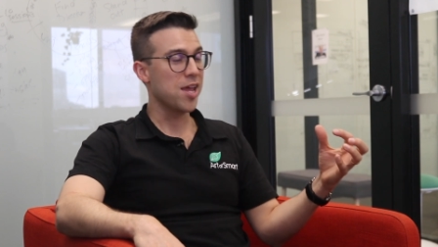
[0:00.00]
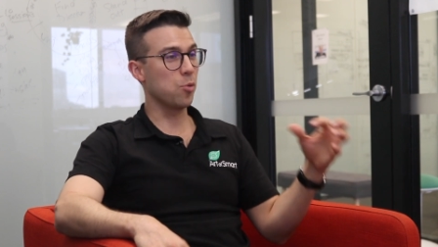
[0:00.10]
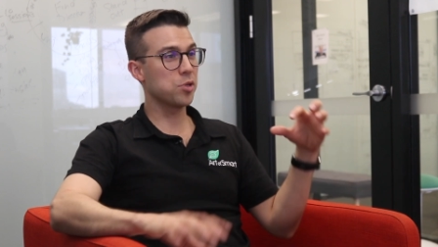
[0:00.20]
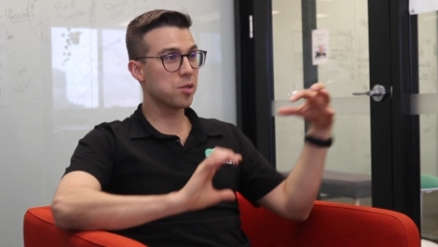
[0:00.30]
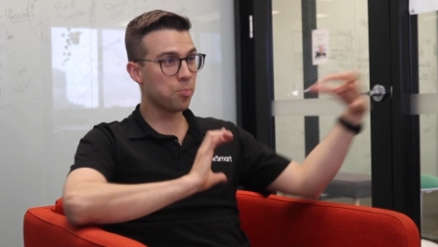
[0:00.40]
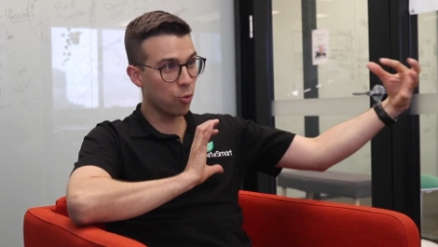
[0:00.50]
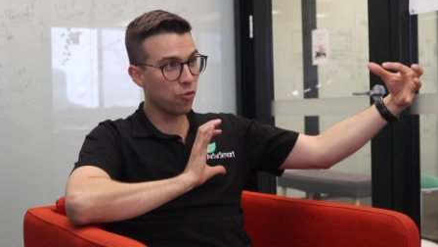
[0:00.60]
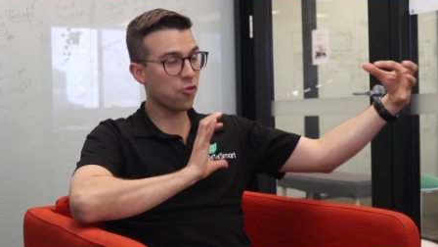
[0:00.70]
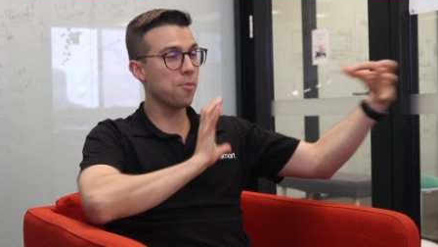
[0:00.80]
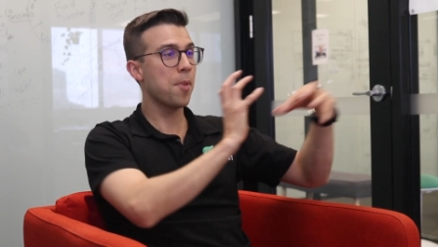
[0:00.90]
It was to pull
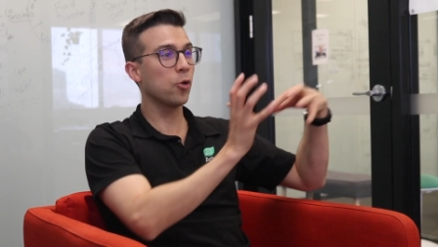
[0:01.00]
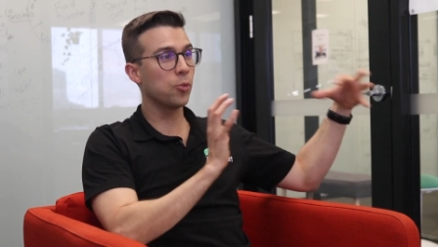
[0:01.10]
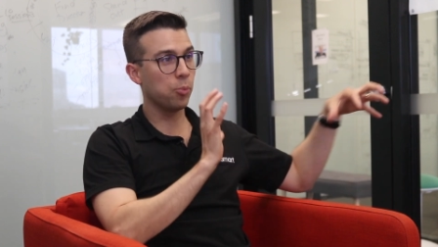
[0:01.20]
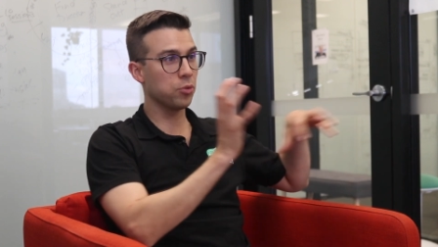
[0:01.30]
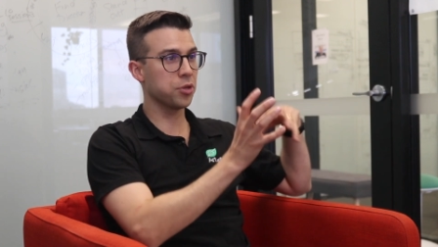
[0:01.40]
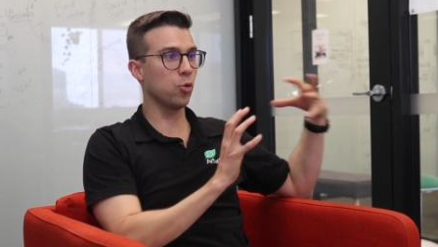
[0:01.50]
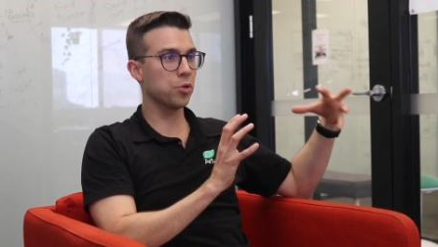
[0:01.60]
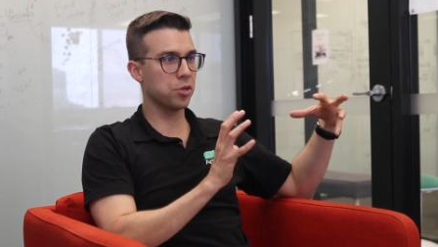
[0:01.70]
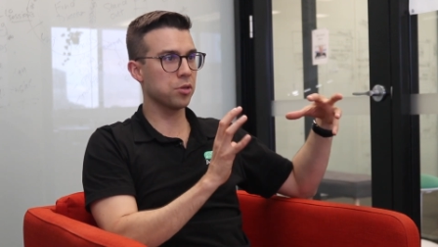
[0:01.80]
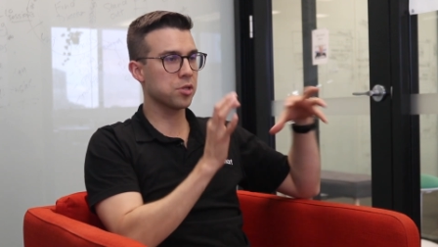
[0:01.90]
from multiple
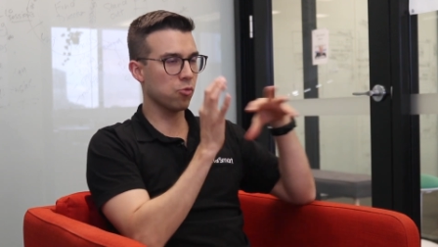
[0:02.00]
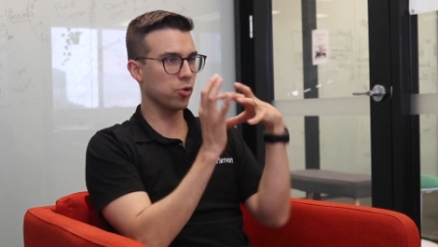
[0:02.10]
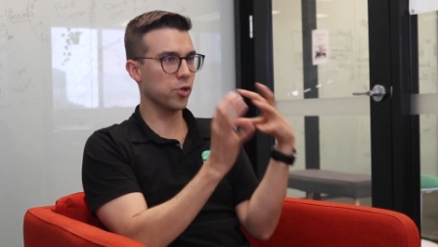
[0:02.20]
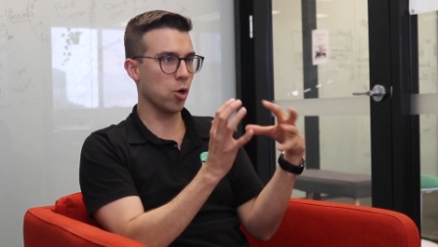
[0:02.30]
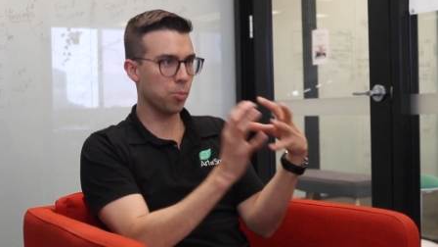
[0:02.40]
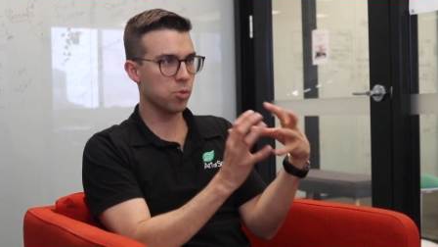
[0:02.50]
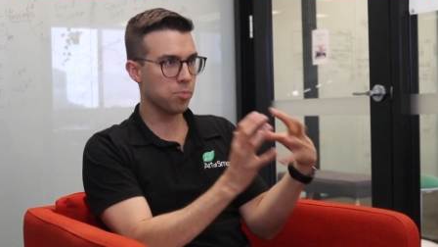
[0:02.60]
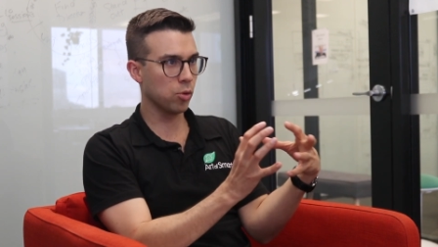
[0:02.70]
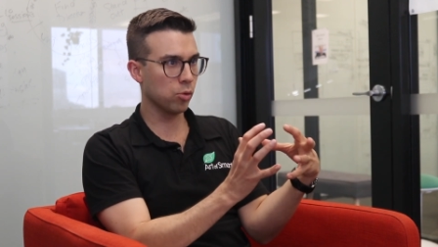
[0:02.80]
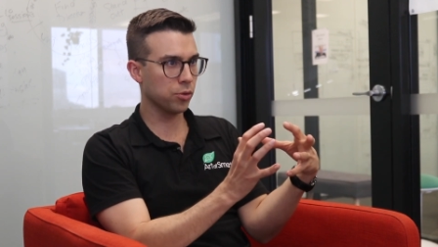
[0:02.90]
sources to really help you
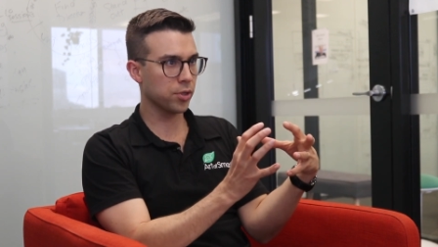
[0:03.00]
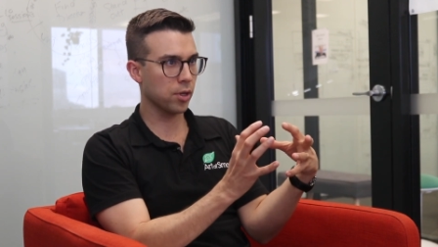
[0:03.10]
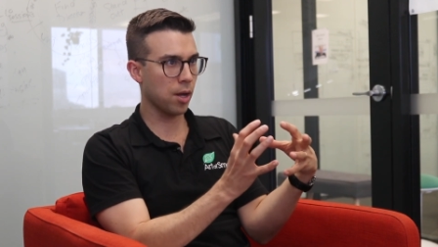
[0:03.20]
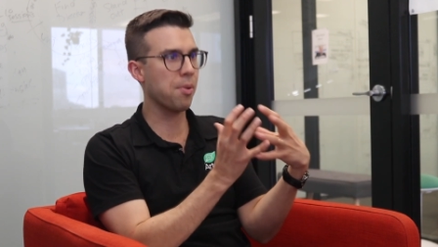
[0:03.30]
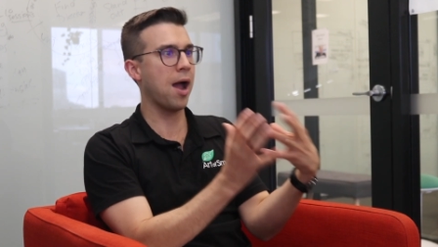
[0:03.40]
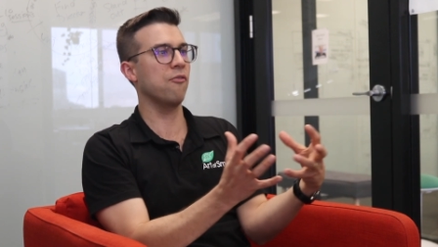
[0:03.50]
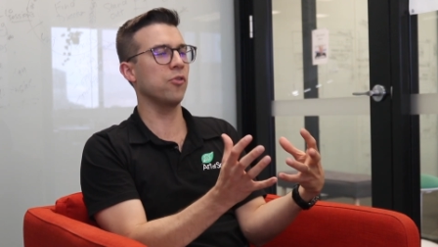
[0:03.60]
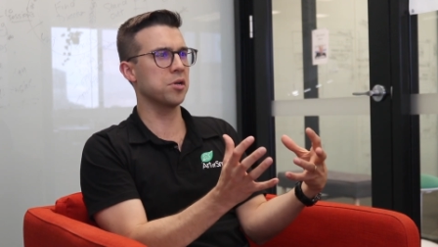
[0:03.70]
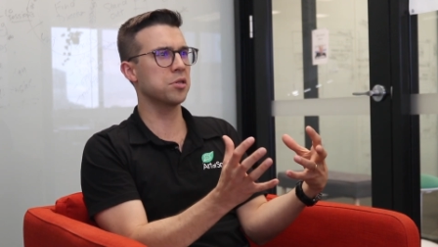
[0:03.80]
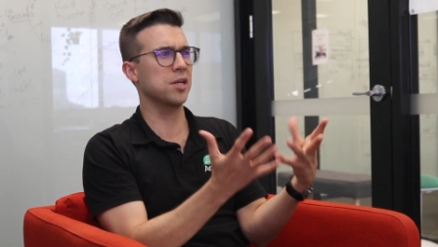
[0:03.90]
build a powerful
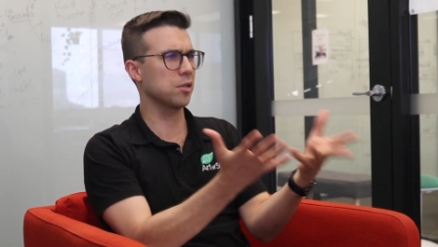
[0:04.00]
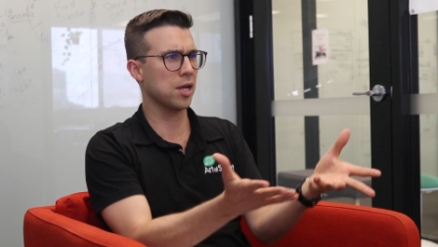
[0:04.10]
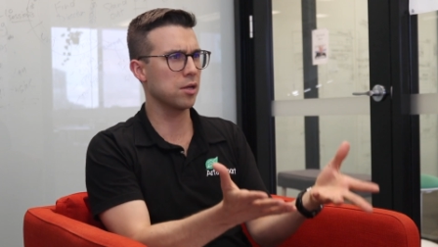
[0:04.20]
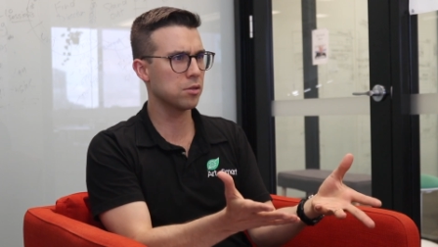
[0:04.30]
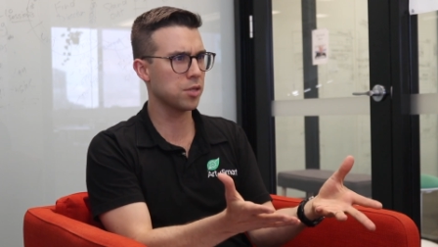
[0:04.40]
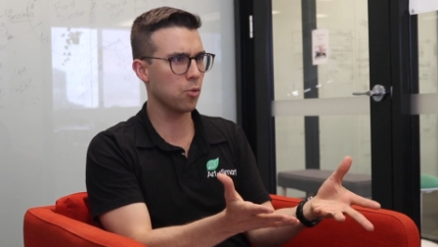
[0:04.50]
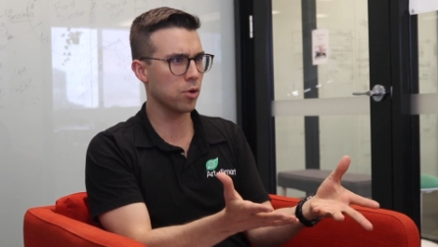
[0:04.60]
understanding. Is that what